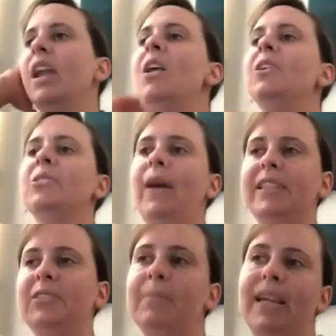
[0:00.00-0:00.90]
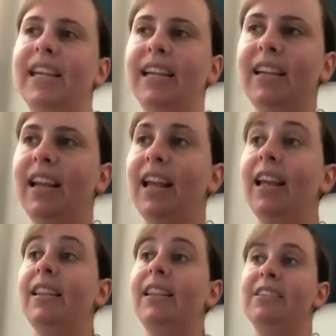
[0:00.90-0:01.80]
So as you're making
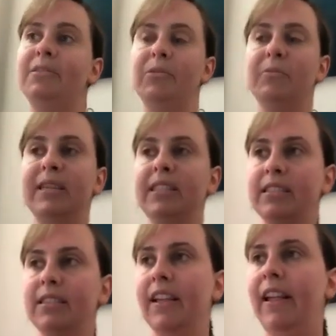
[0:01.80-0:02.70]
these movements,